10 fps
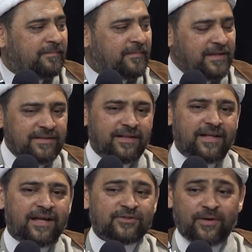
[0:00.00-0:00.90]
This is
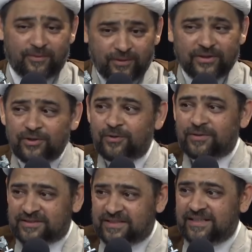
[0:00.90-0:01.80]
Allah. So when
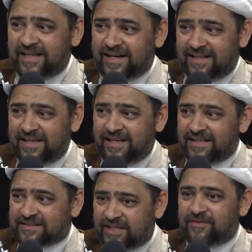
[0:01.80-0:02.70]
you see that He
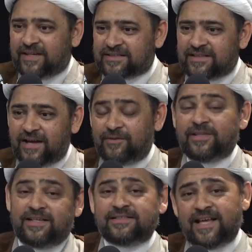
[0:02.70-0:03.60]
is giving us life, you
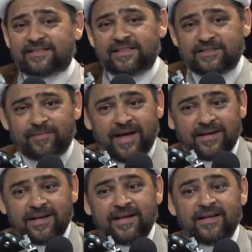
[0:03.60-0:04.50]
think He's asking us
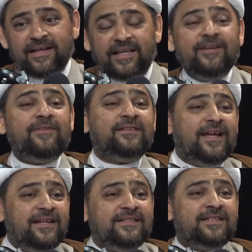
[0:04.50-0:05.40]
back? Even
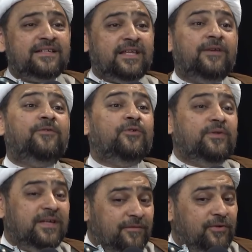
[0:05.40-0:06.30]
then He says, if you
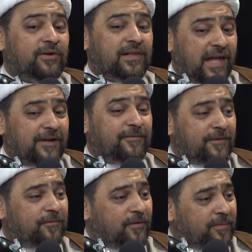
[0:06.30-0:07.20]
give your life
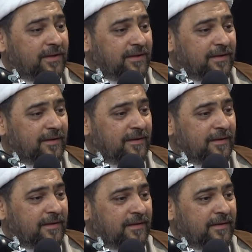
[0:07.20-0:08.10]
up for me
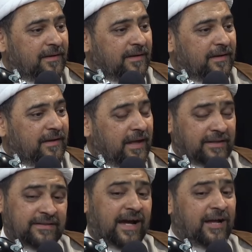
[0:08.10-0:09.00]

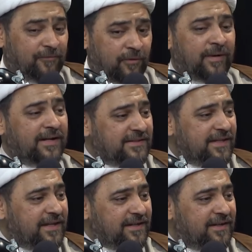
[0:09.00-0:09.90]
and die for my
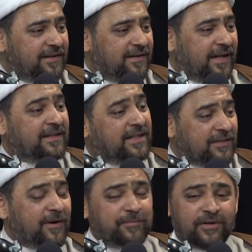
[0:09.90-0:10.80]
sake and
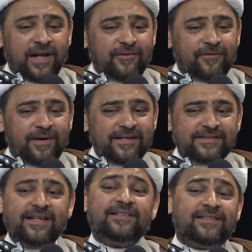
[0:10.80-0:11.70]
give up your life for my
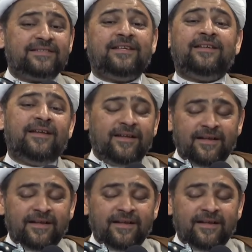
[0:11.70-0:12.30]
sake, listen,